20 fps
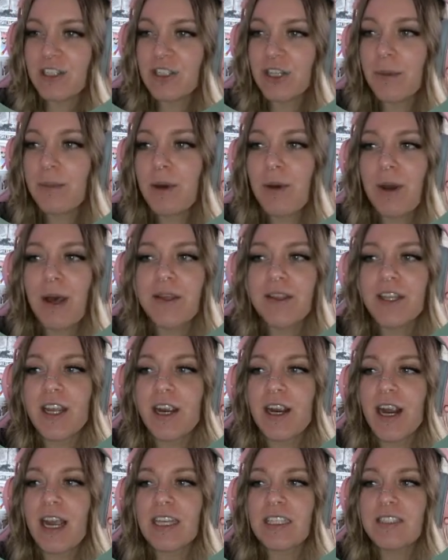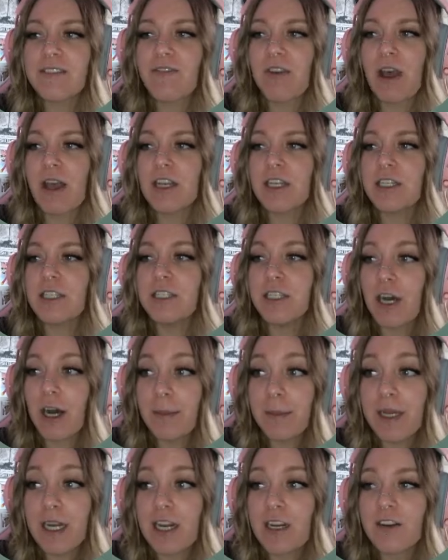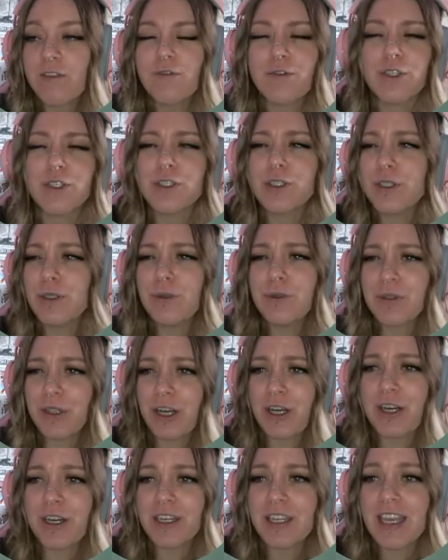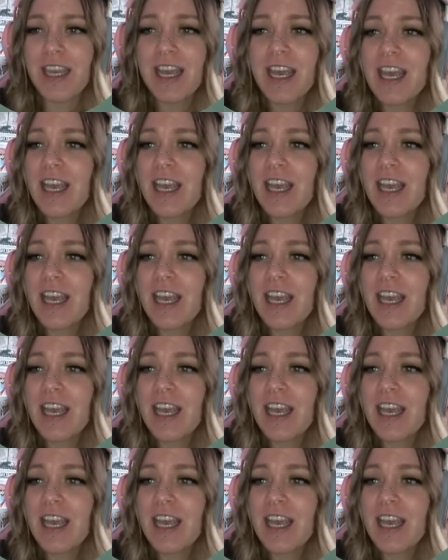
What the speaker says: Jumbo Healthcare has dominated for too long.